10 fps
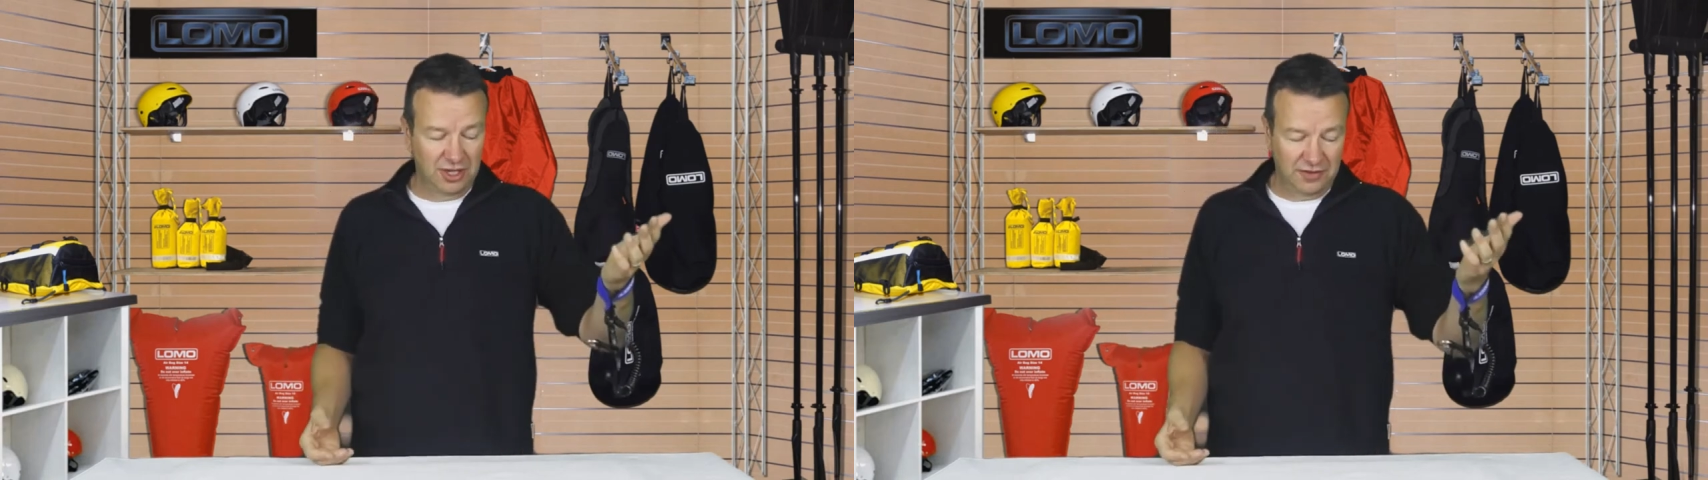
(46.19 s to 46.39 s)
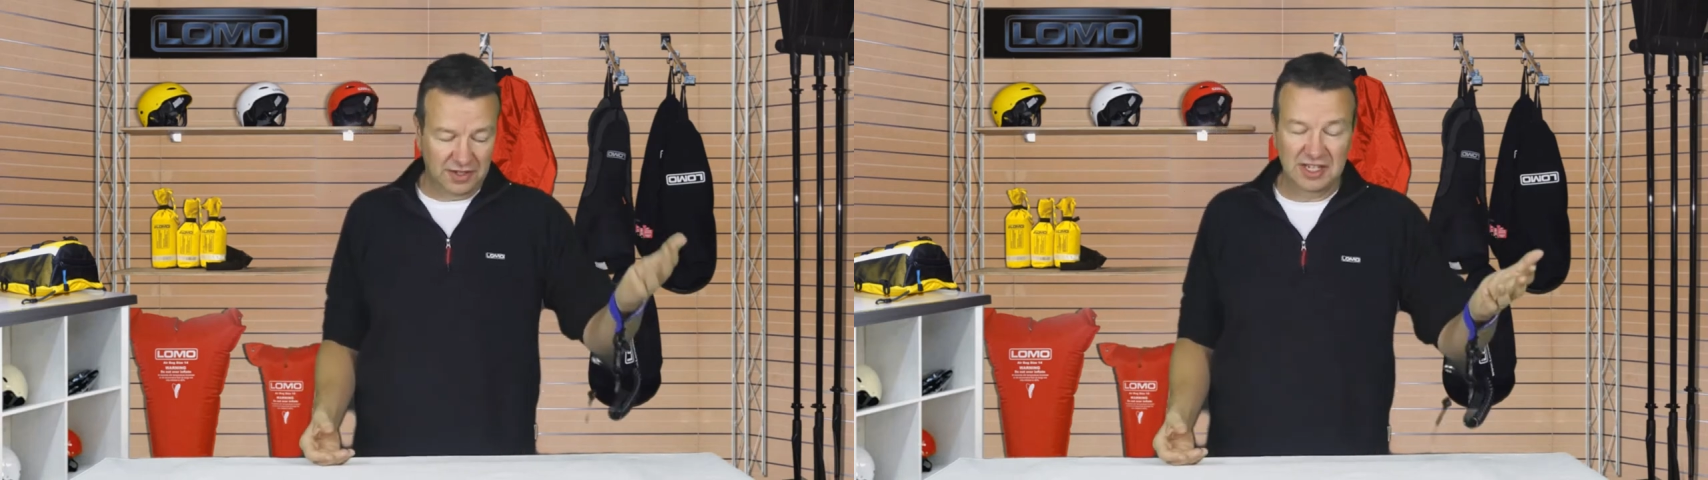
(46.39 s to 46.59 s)

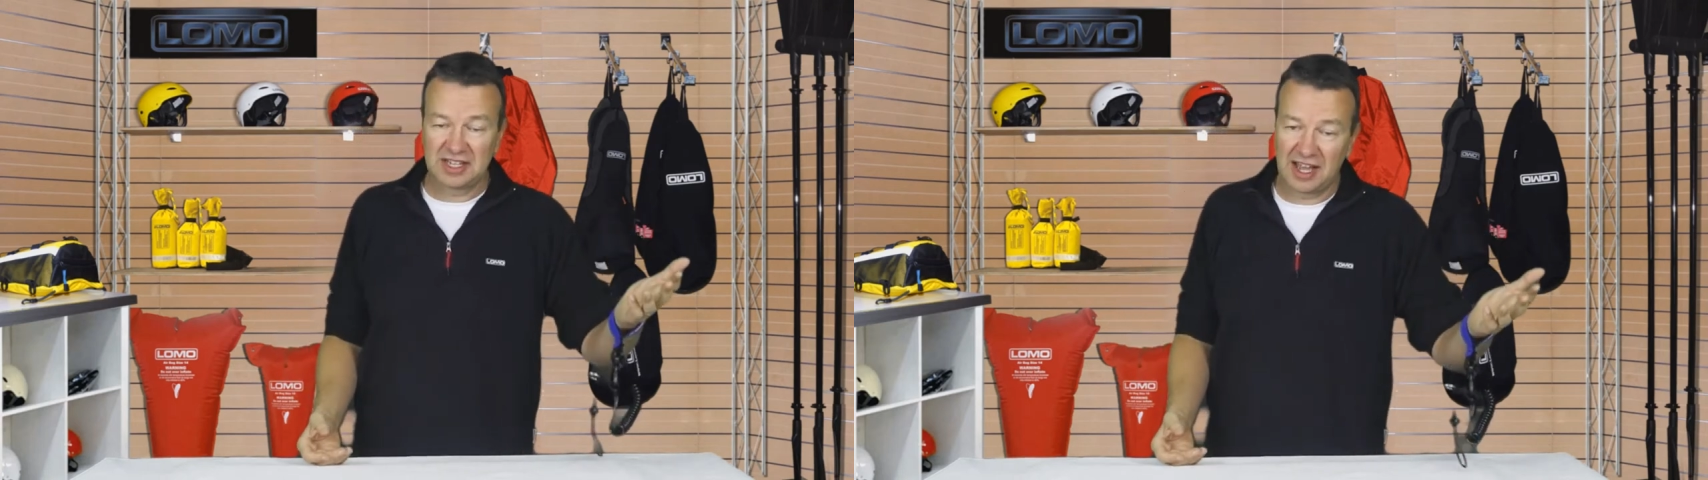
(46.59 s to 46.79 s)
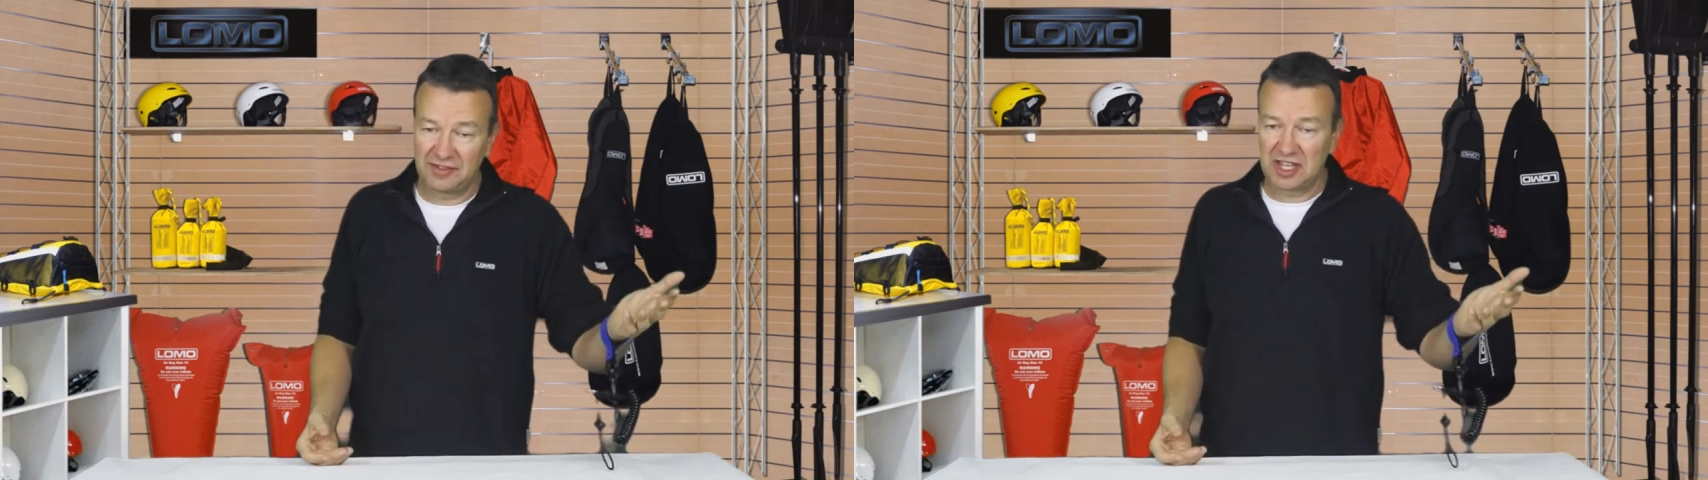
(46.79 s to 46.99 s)
if you need
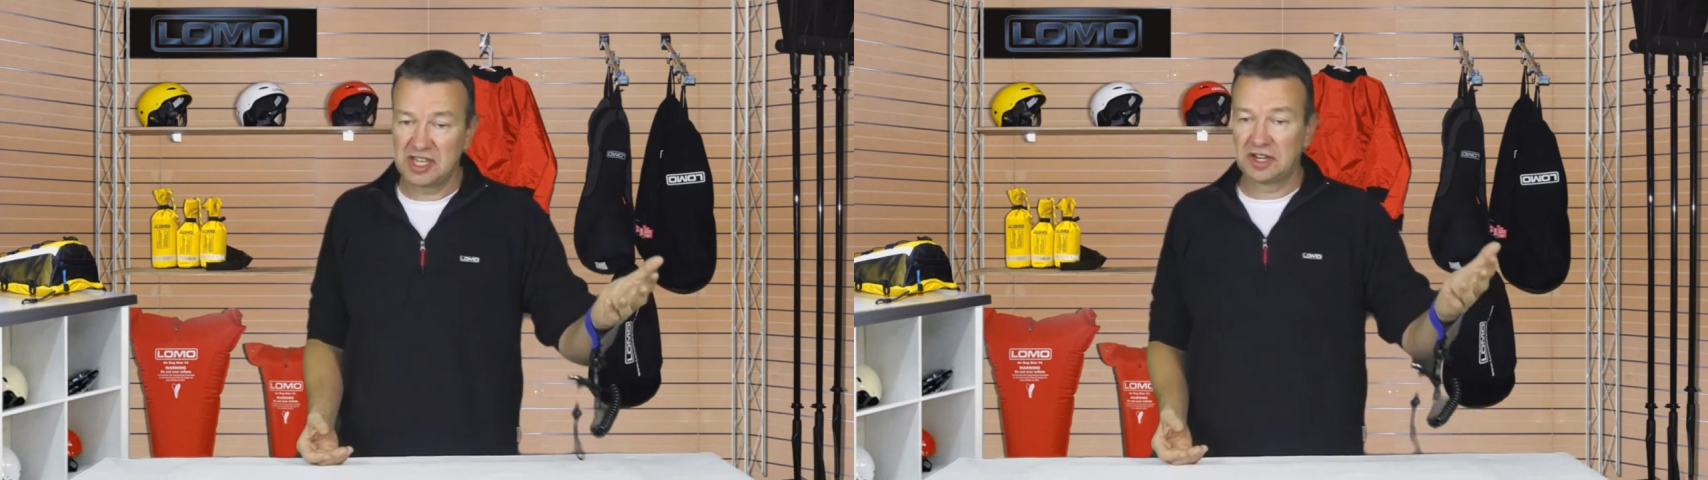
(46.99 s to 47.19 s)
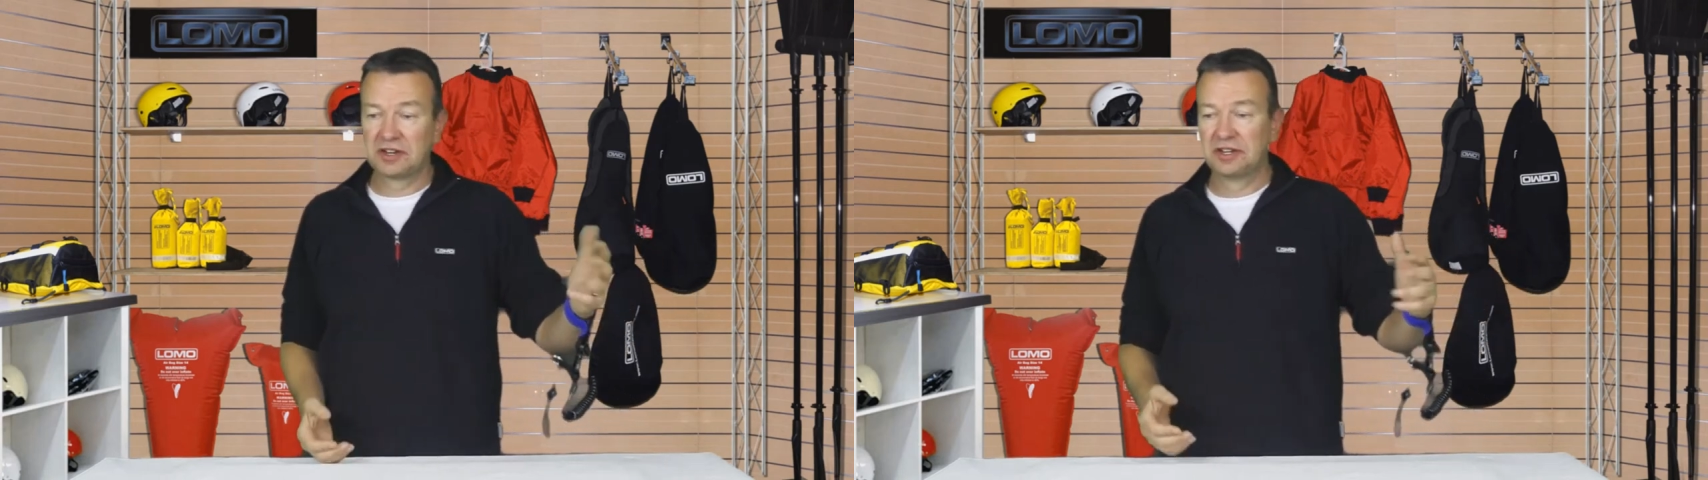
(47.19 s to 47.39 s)
to have it
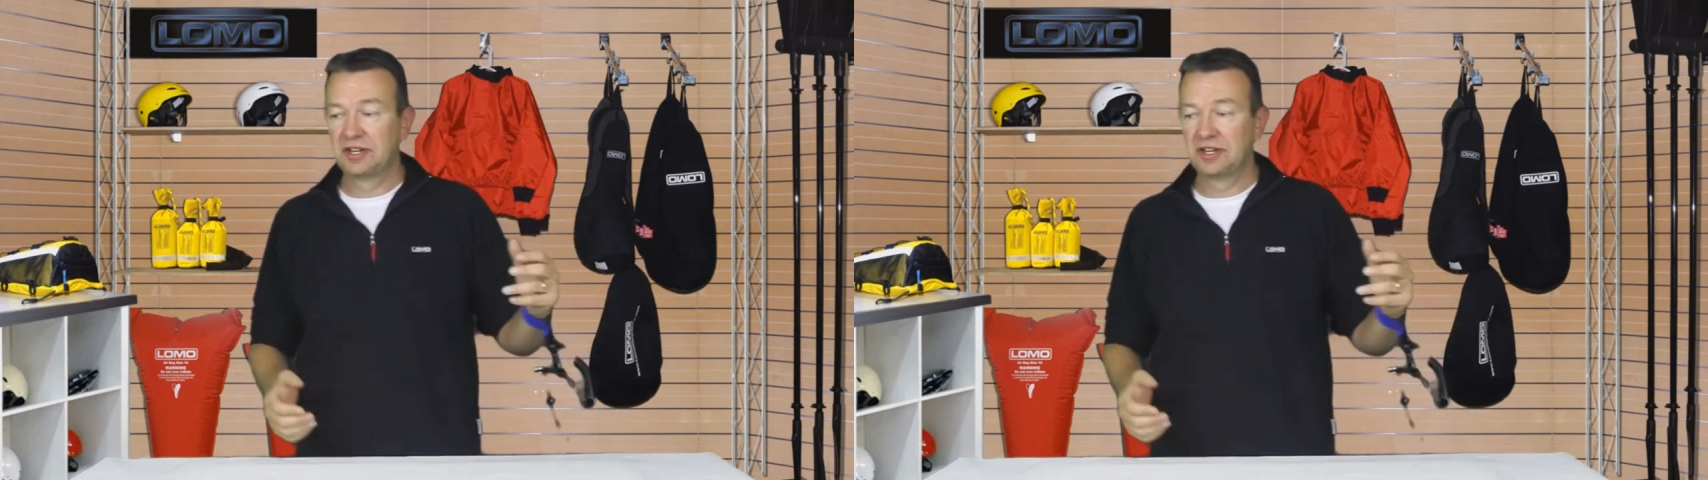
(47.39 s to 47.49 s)
here,